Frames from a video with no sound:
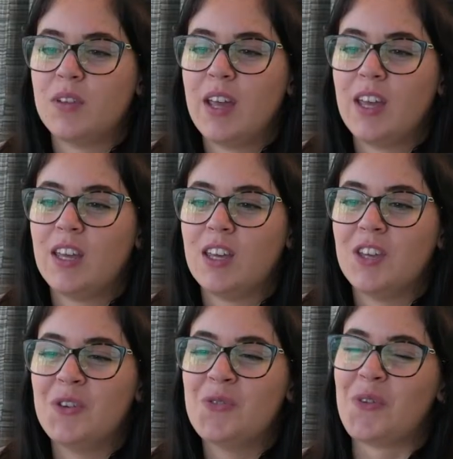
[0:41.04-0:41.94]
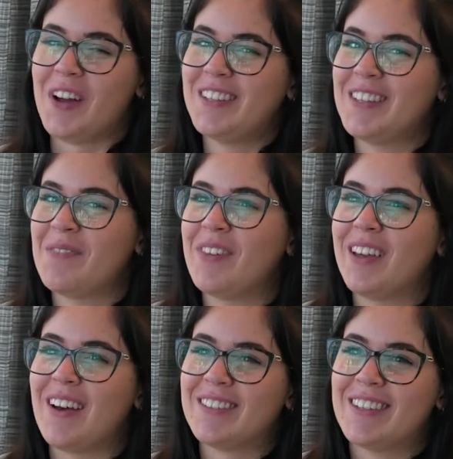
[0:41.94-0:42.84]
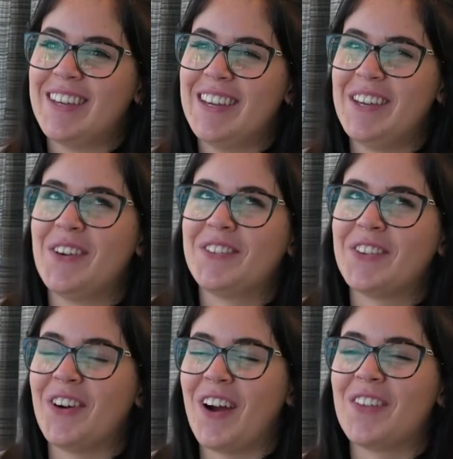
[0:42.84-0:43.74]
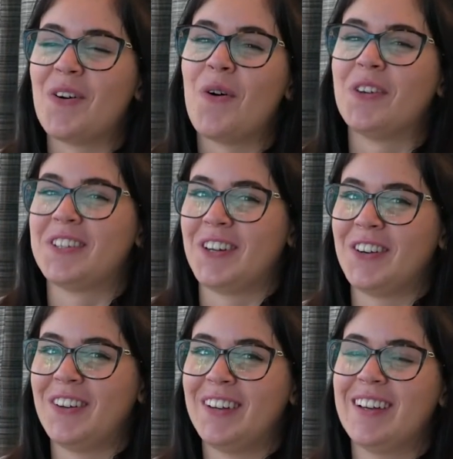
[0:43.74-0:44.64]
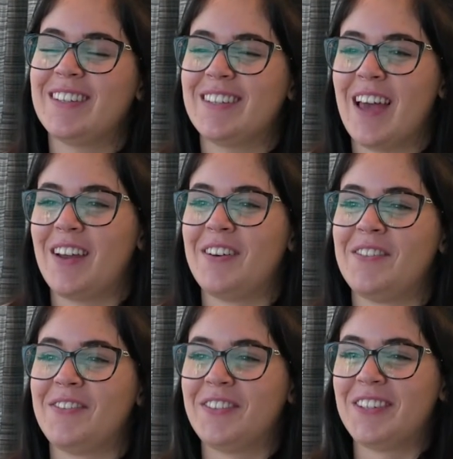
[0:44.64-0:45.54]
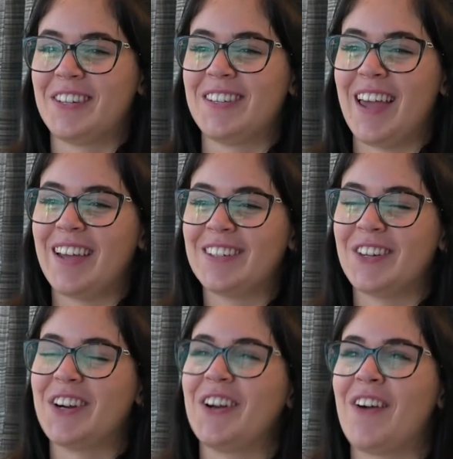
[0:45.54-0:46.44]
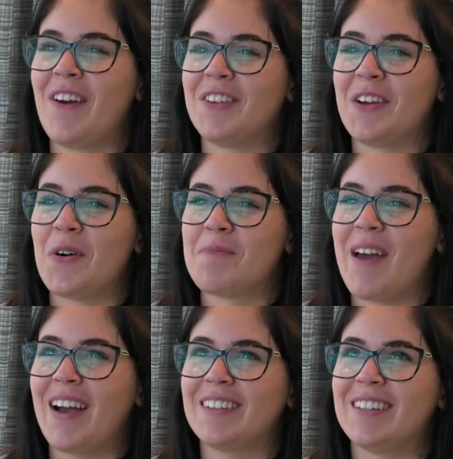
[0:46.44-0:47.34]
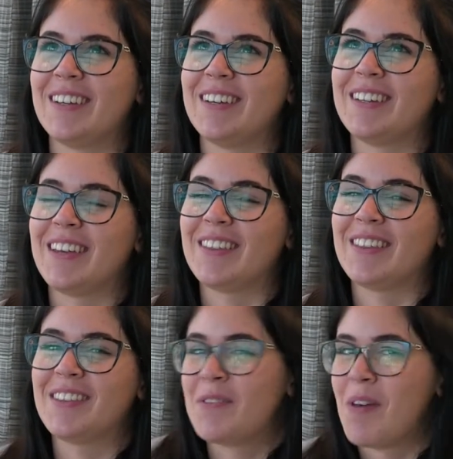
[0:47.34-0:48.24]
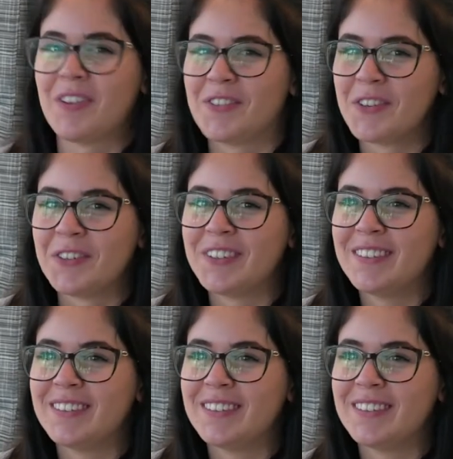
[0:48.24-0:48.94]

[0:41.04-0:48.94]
When, like, you want something else to eat, you have to go around the whole circle instead of just, like, turning around and going back to get some other food.